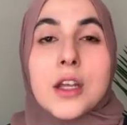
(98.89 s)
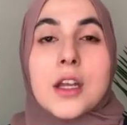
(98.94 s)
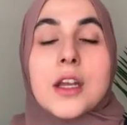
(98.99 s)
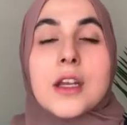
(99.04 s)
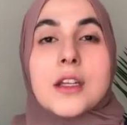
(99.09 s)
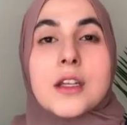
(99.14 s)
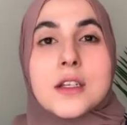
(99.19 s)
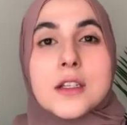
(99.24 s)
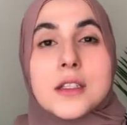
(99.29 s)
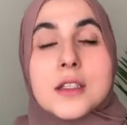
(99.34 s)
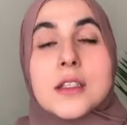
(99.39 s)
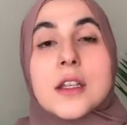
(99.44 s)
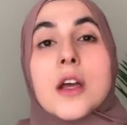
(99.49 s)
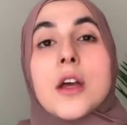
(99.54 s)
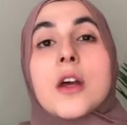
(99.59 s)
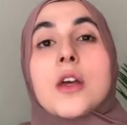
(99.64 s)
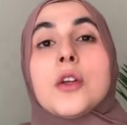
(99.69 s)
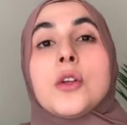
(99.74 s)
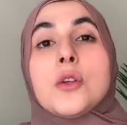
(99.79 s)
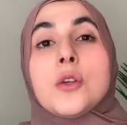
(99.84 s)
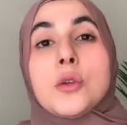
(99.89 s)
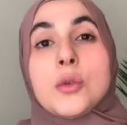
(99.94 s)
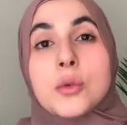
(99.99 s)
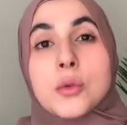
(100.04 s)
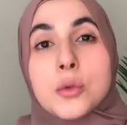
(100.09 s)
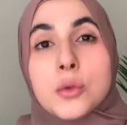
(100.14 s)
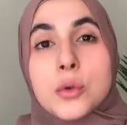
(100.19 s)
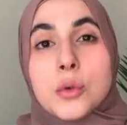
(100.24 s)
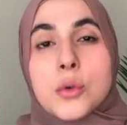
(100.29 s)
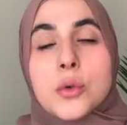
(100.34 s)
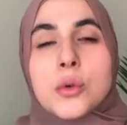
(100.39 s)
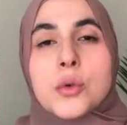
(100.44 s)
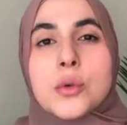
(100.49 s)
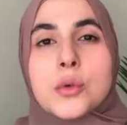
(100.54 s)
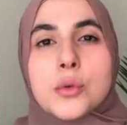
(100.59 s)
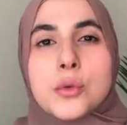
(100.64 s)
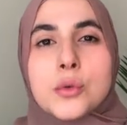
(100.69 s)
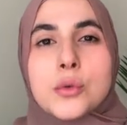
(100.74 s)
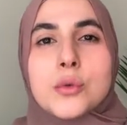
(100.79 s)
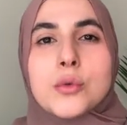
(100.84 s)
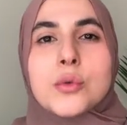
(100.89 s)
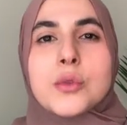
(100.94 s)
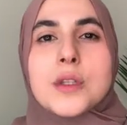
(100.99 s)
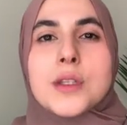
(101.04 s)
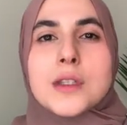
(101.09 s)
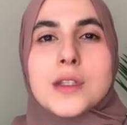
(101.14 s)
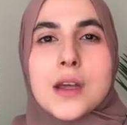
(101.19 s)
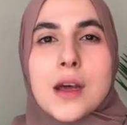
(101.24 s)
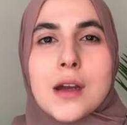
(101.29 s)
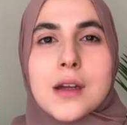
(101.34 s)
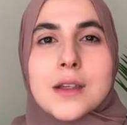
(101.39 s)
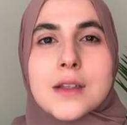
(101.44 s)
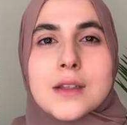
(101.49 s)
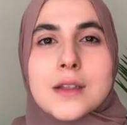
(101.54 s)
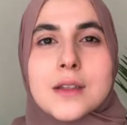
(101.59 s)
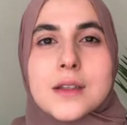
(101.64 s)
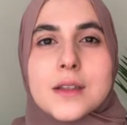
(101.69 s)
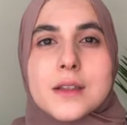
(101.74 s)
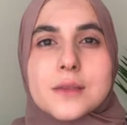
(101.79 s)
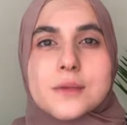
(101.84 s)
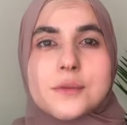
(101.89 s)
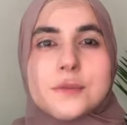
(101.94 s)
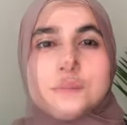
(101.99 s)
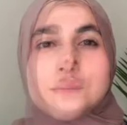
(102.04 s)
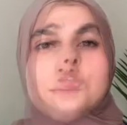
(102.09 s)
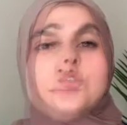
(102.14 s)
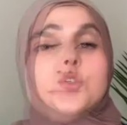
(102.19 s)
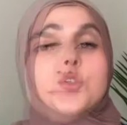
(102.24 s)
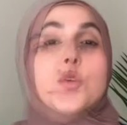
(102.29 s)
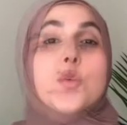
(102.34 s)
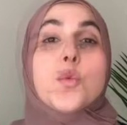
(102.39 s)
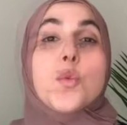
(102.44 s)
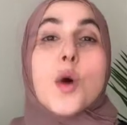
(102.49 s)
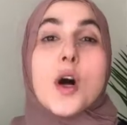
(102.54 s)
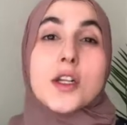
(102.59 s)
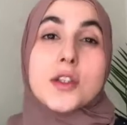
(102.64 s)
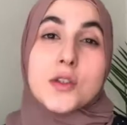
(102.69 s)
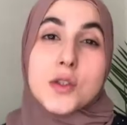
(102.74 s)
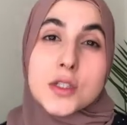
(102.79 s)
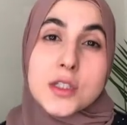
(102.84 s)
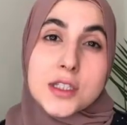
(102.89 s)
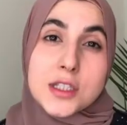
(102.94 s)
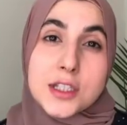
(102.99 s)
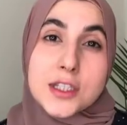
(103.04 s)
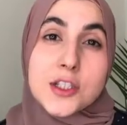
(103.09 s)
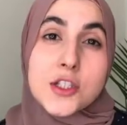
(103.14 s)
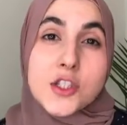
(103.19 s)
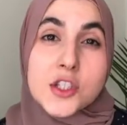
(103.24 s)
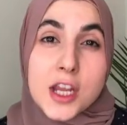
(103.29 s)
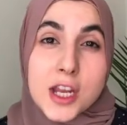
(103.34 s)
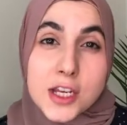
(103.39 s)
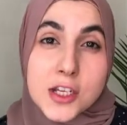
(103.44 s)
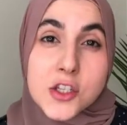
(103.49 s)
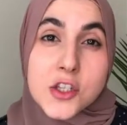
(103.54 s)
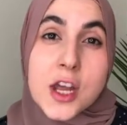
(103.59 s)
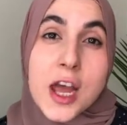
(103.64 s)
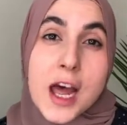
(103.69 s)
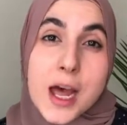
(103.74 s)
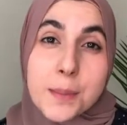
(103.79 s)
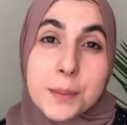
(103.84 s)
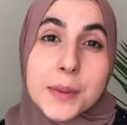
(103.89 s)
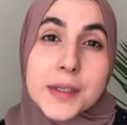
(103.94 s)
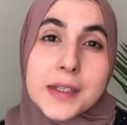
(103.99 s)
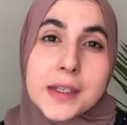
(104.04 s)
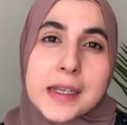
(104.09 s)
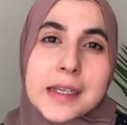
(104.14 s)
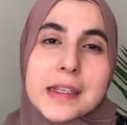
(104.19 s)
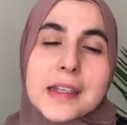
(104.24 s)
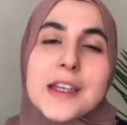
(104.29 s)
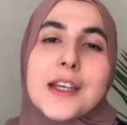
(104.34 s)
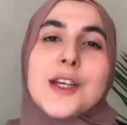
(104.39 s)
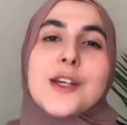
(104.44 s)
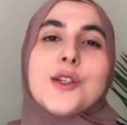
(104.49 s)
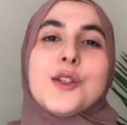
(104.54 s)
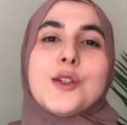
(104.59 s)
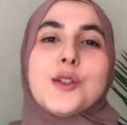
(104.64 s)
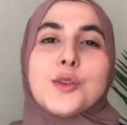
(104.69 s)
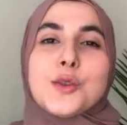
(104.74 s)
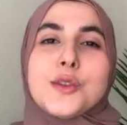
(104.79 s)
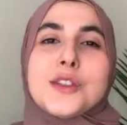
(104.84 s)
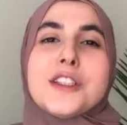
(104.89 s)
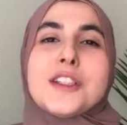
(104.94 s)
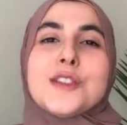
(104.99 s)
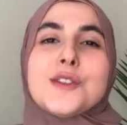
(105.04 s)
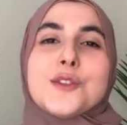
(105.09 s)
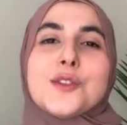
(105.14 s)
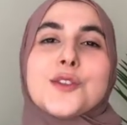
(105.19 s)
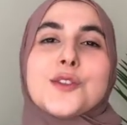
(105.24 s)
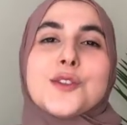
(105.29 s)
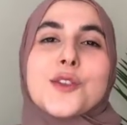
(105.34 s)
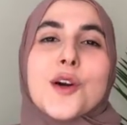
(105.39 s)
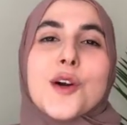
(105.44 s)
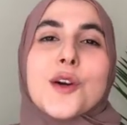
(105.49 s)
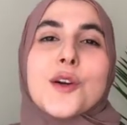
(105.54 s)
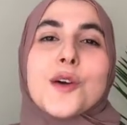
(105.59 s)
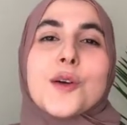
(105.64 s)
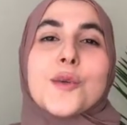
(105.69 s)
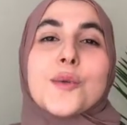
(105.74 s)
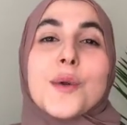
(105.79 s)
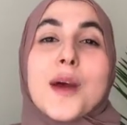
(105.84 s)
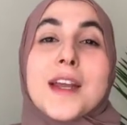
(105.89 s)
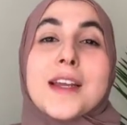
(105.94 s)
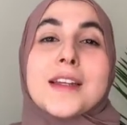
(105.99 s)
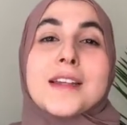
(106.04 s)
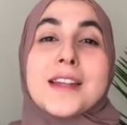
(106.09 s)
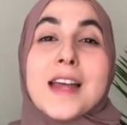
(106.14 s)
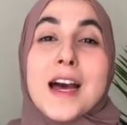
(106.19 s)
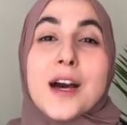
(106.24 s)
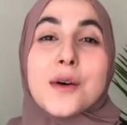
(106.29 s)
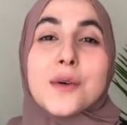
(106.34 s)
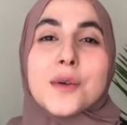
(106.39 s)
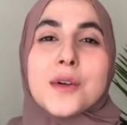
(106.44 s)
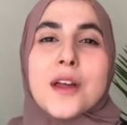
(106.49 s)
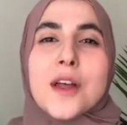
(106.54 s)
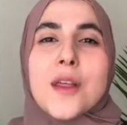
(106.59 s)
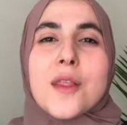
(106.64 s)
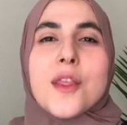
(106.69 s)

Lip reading: It is you who decides. So if you want to see change happening, you need to start right now.